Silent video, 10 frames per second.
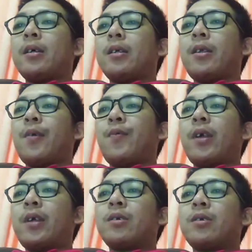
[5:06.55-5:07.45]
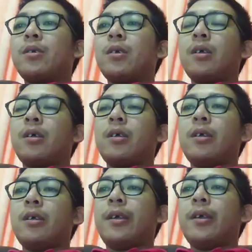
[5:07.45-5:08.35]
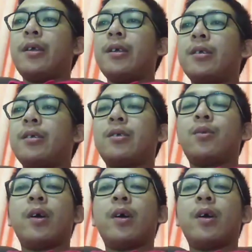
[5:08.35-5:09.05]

the average is